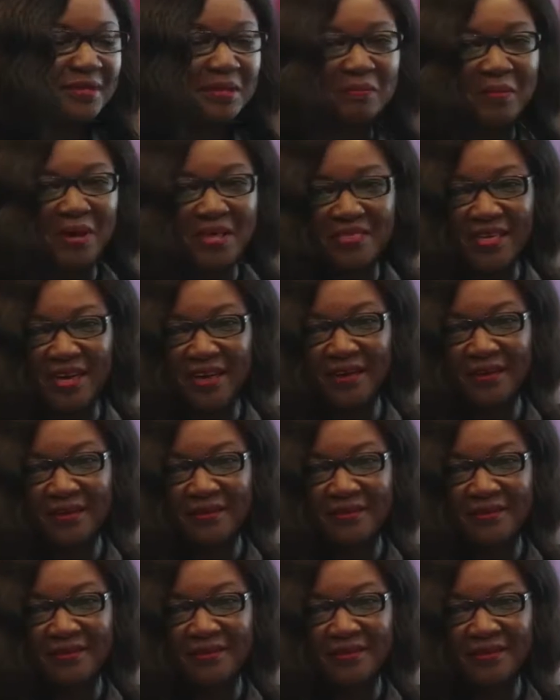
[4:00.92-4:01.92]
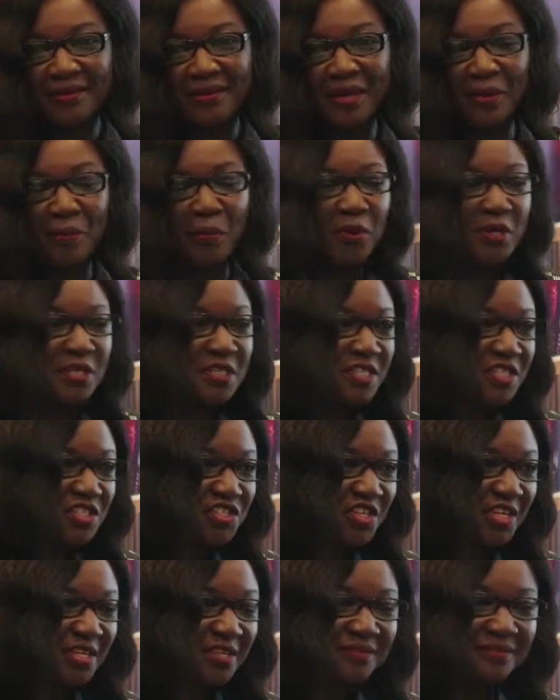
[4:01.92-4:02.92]
a mother, a
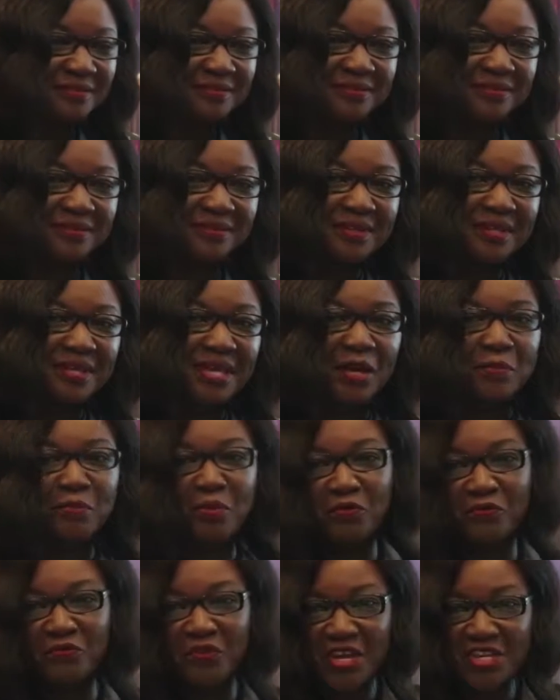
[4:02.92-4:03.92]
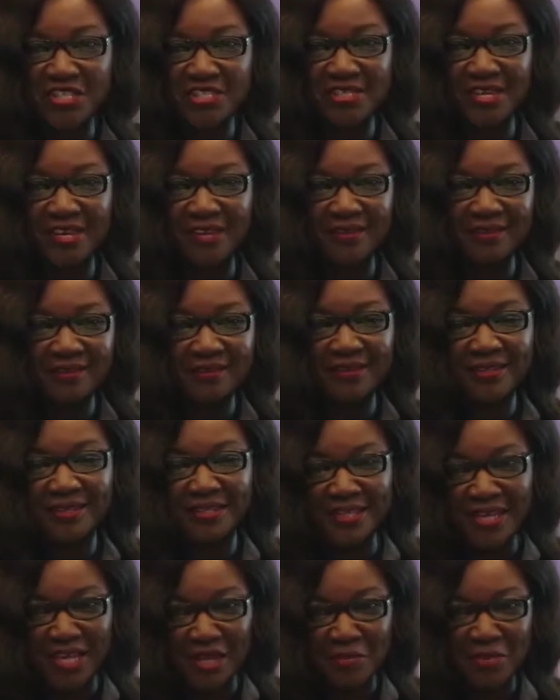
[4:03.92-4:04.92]
politician, a professional,
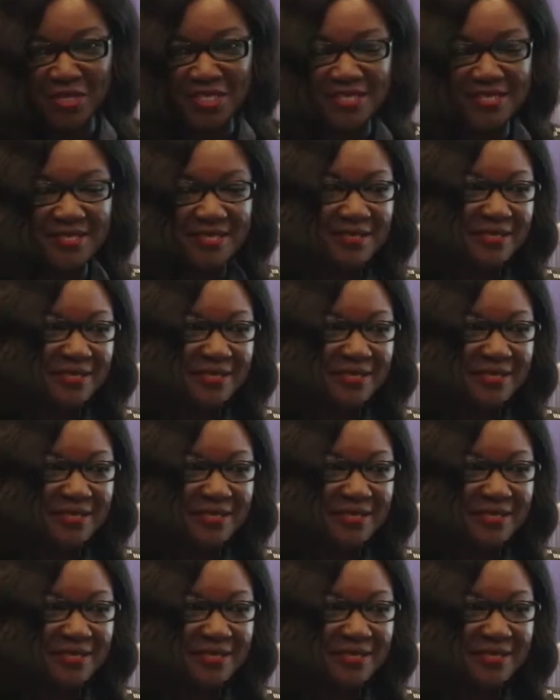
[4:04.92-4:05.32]
name it.